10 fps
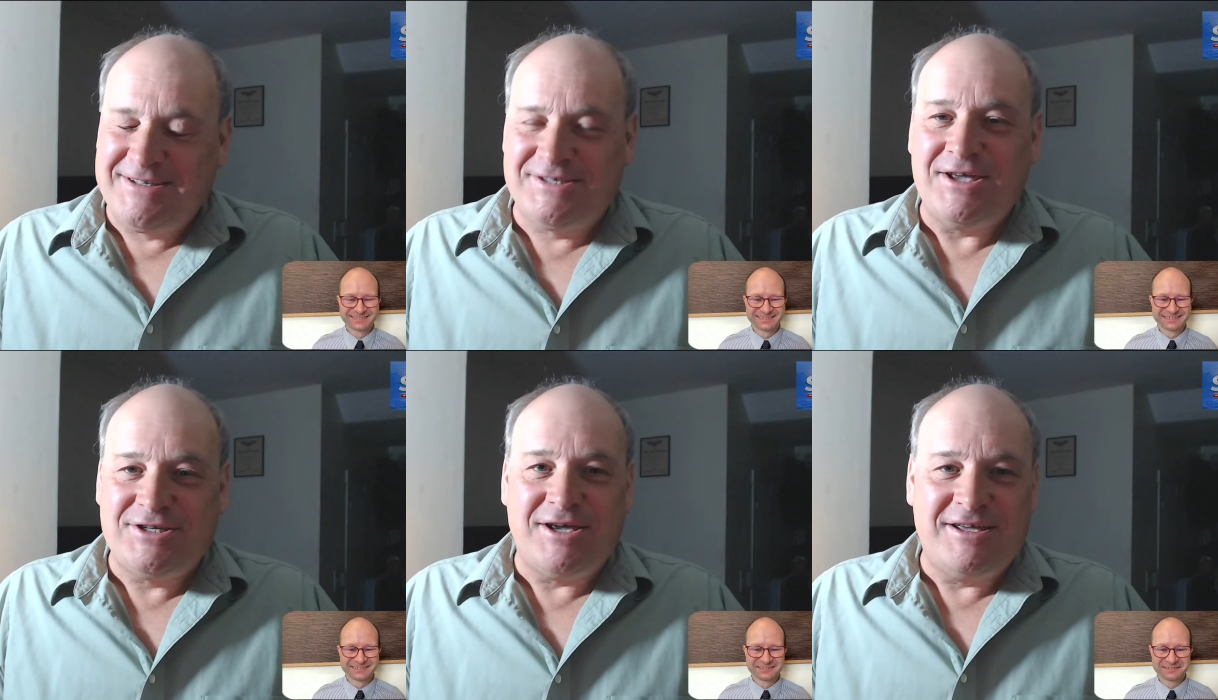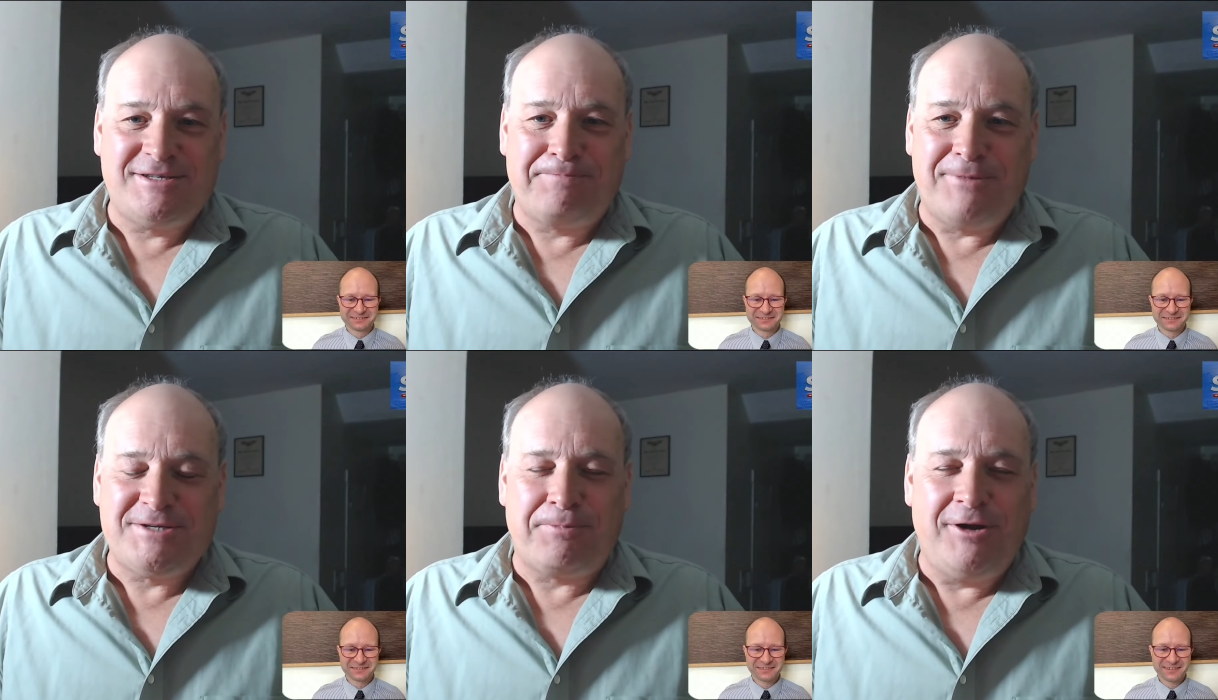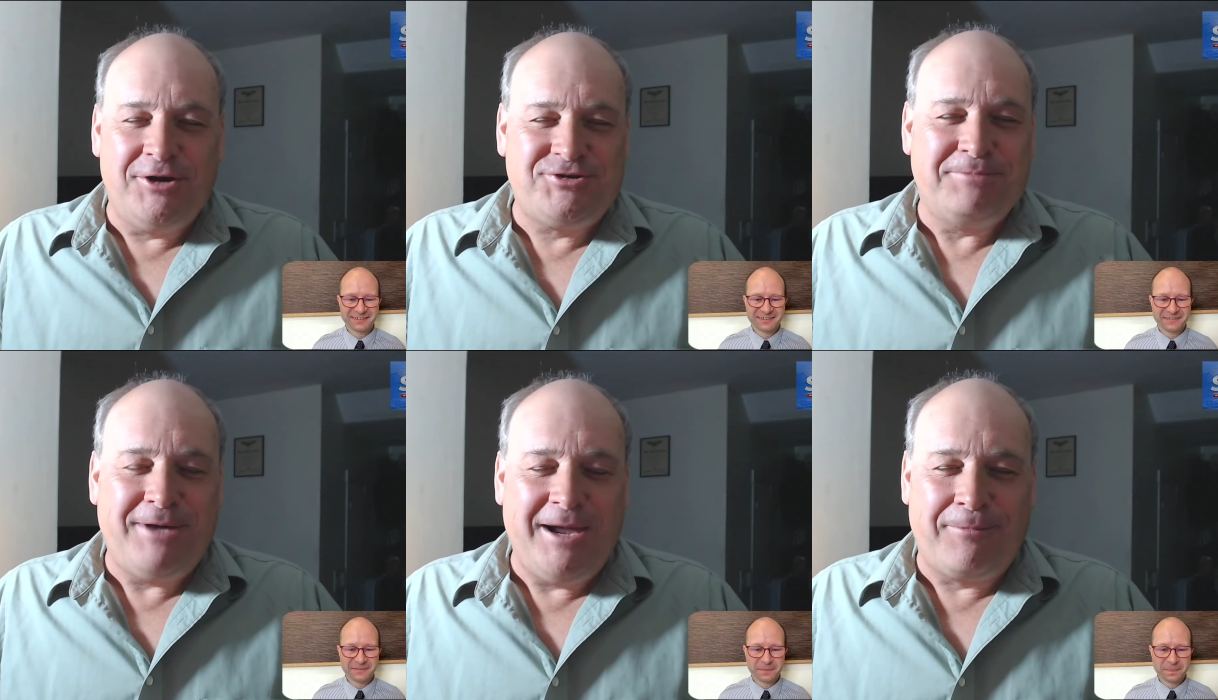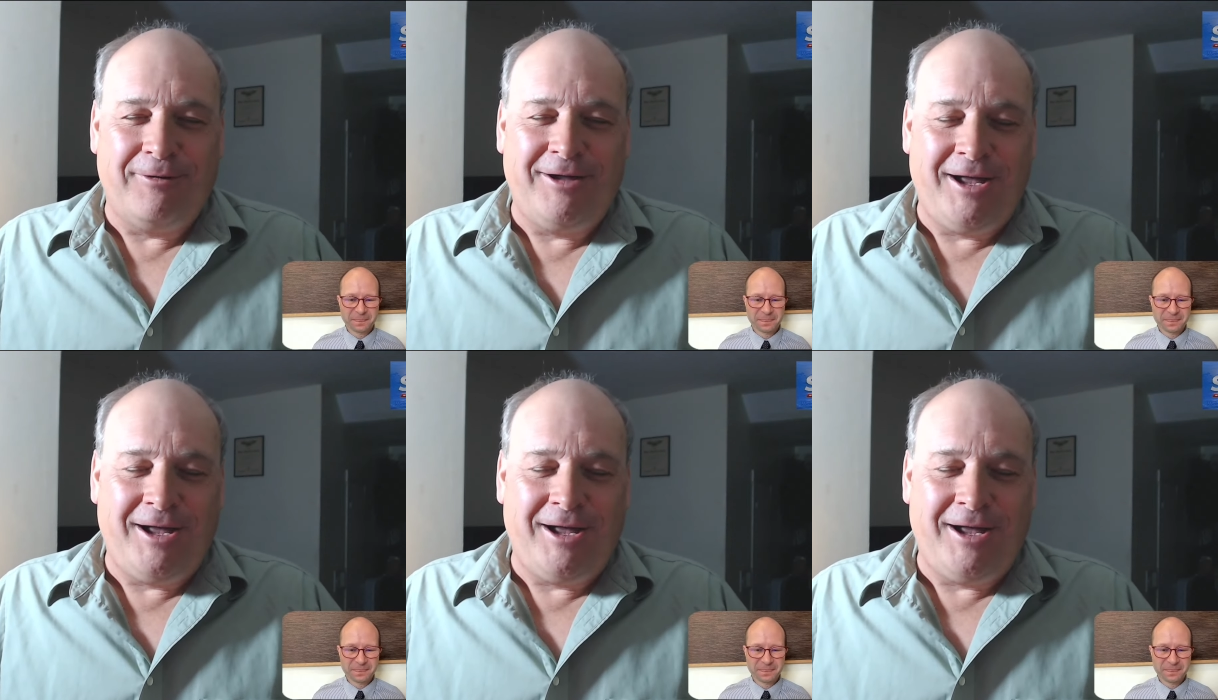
Speaker 1: it's it's it's it's a pretty interesting paper.